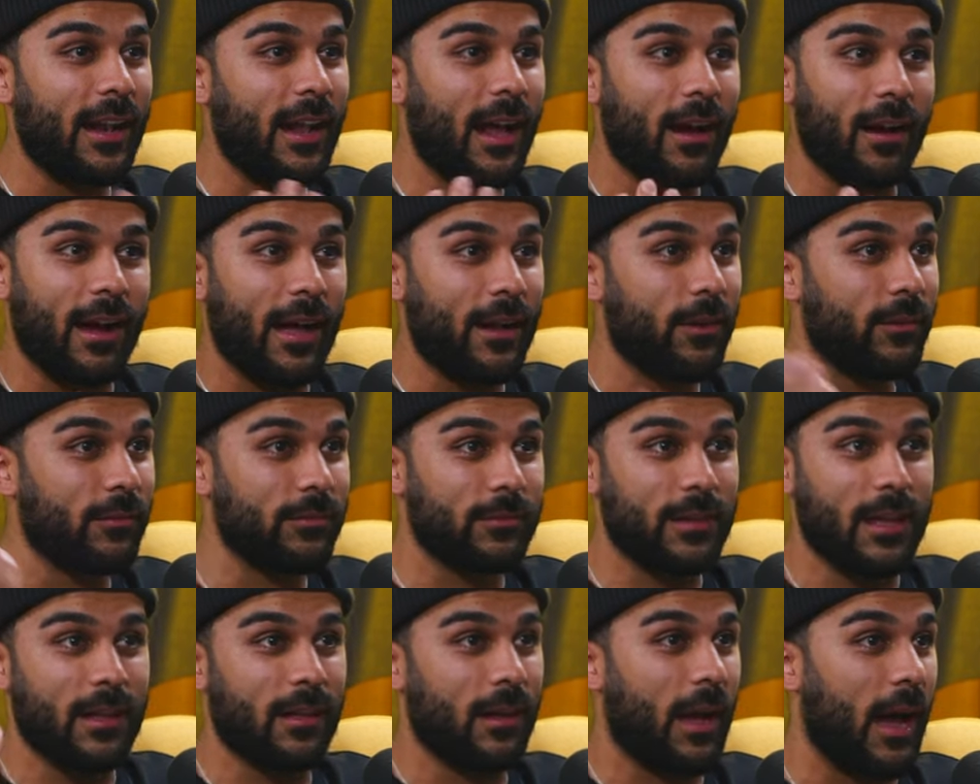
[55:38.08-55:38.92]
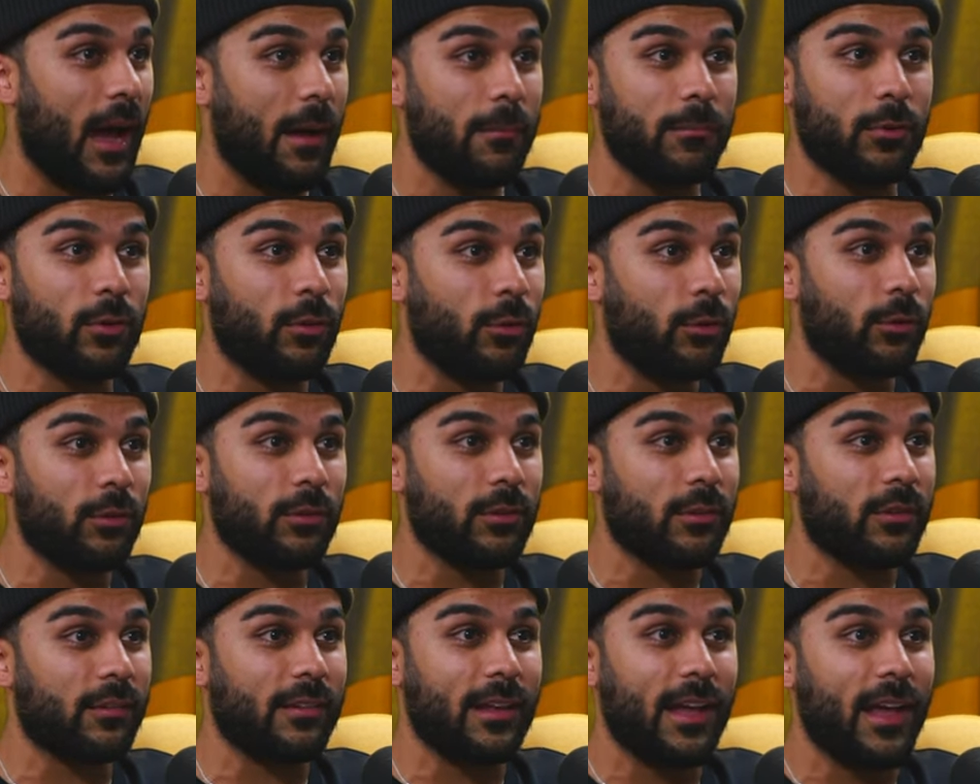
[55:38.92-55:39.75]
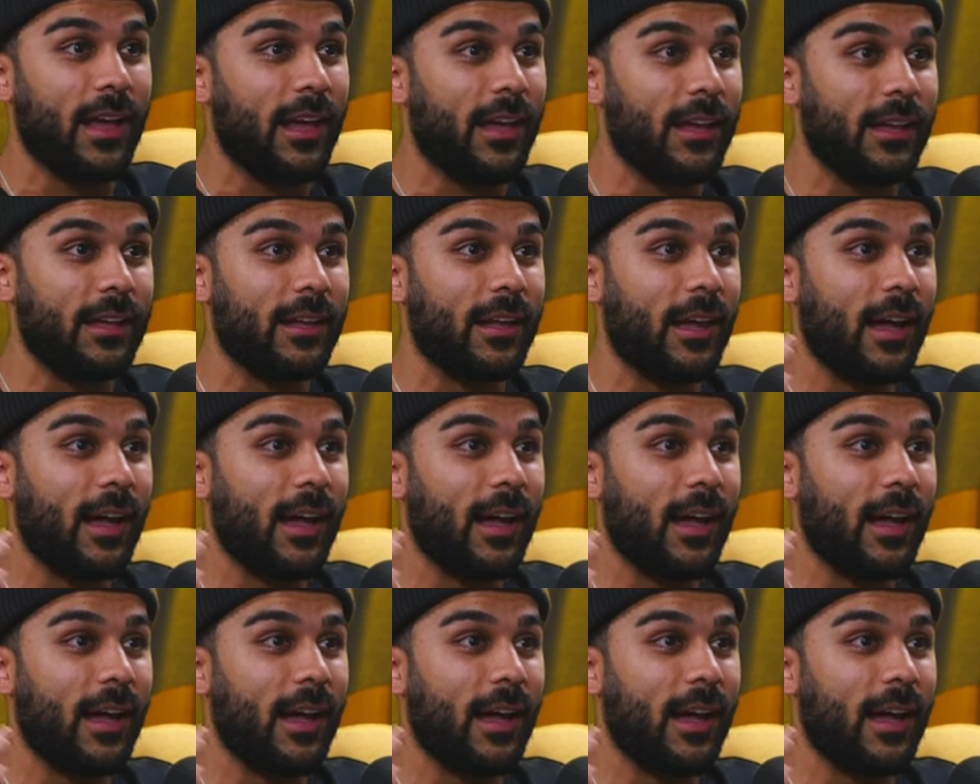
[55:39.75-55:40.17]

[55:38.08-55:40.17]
out, I don't. That, I'm cool to stay.